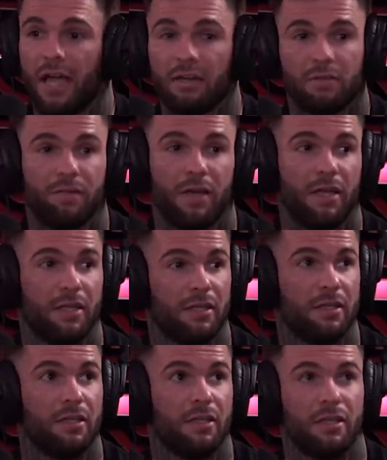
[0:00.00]
I can fight
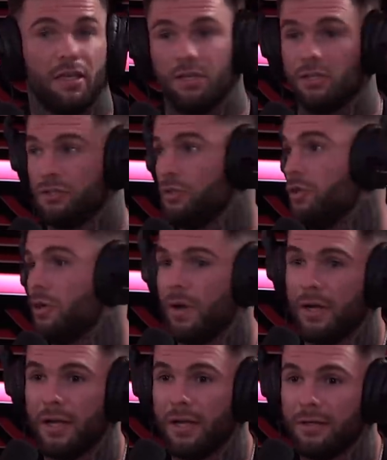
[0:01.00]
in your studio
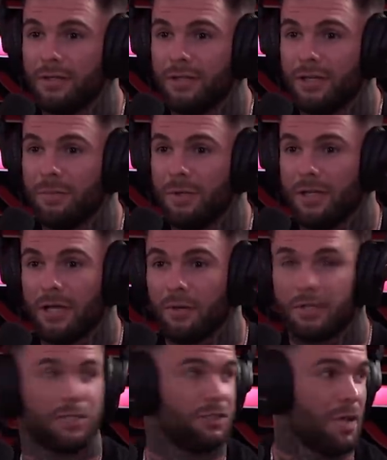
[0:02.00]
right now. You know what I mean?
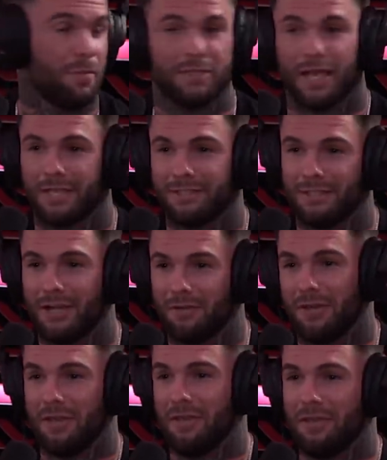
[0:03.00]
I'll kick Jamie's ass. You know, if,
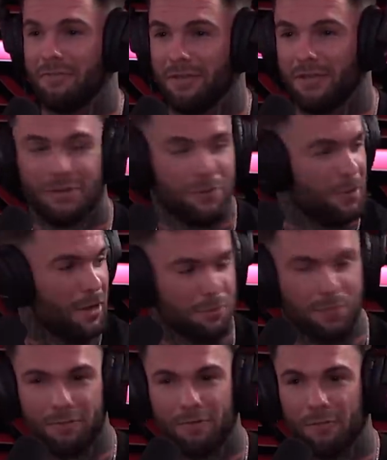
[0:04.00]
if you know, I was
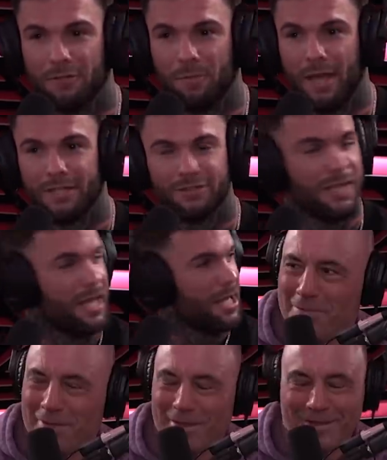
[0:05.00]
hey, making fun of his pants,
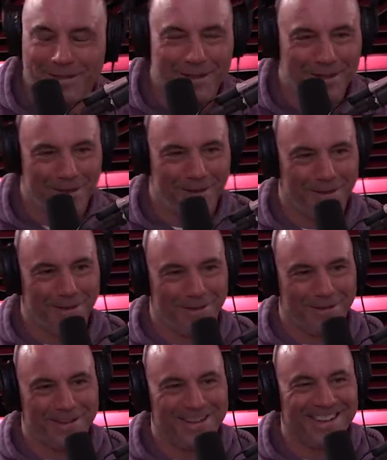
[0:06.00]
Jamie. making fun of his pants earlier.